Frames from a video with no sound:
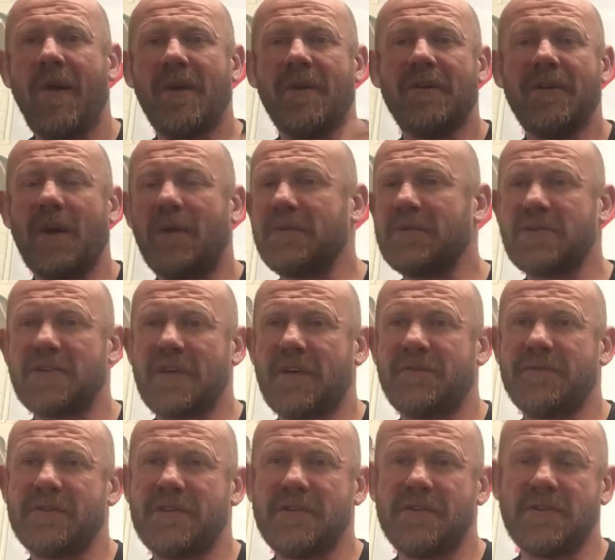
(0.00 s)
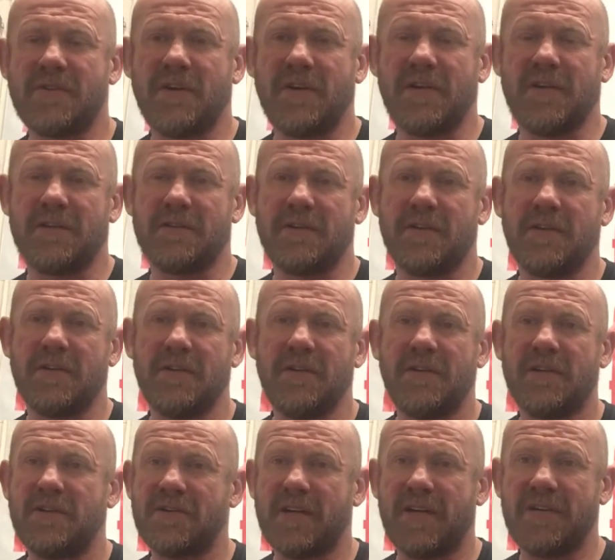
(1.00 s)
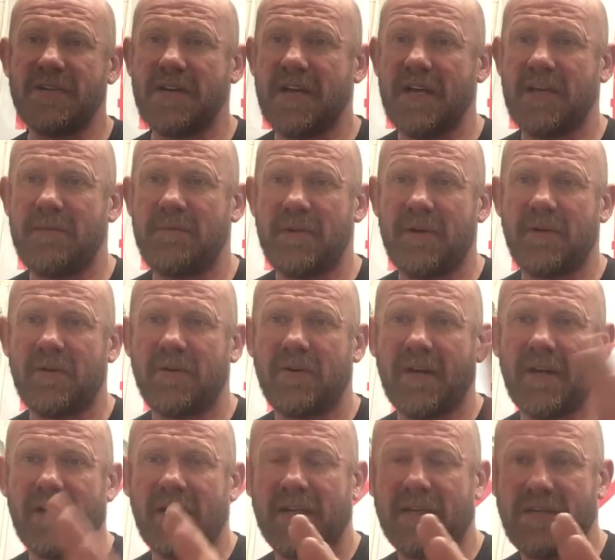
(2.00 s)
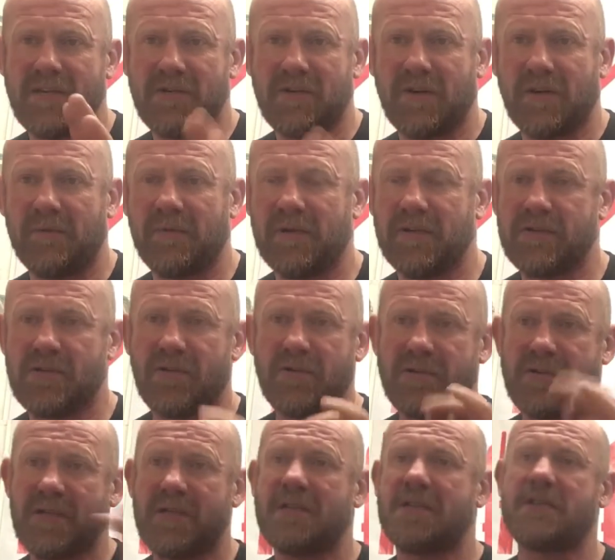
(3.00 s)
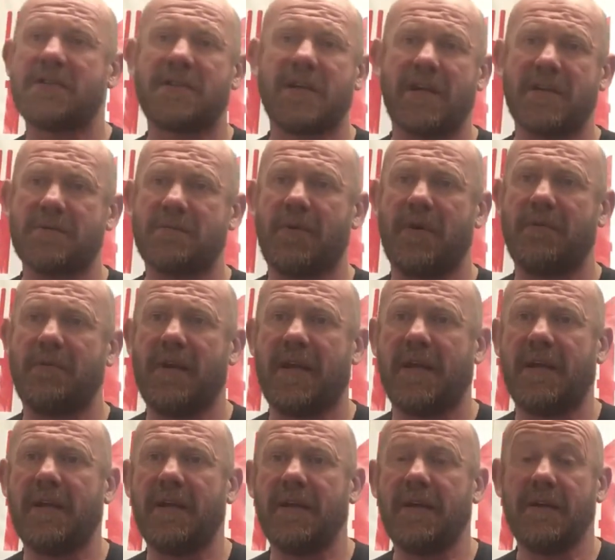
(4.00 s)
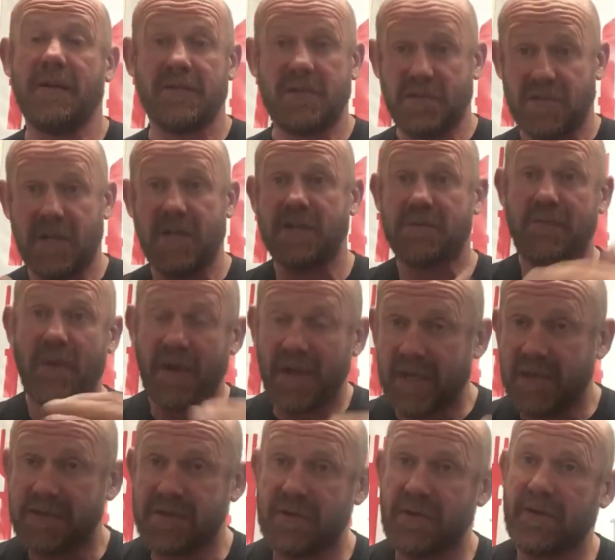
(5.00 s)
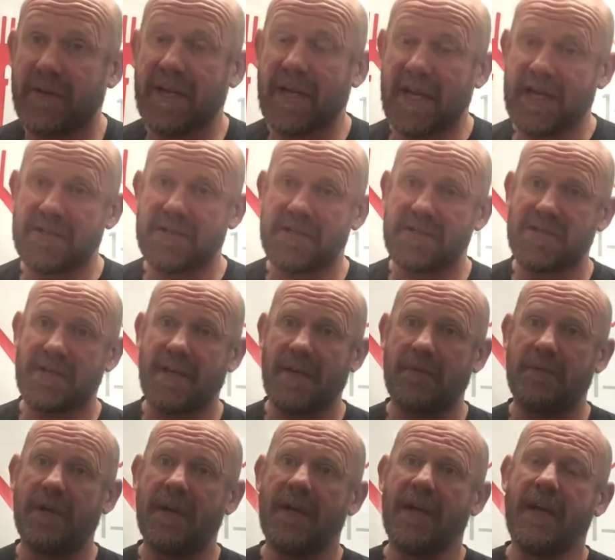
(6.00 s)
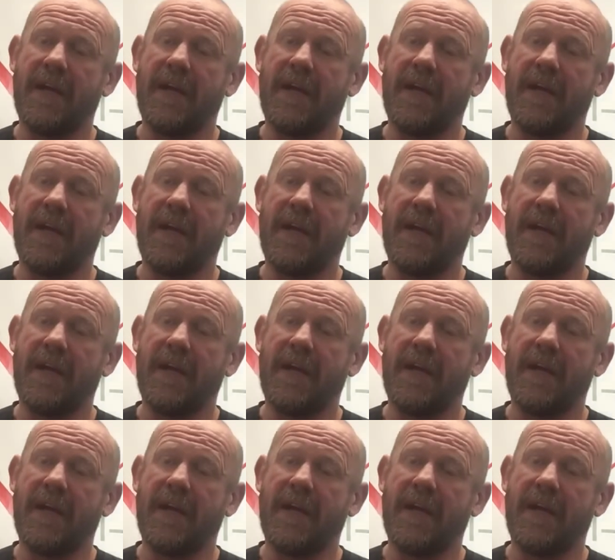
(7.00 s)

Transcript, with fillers: No one suffers in silence. You can change any meal at any time, as long as it's discussed by me, but discussed by us, sorry, as a team.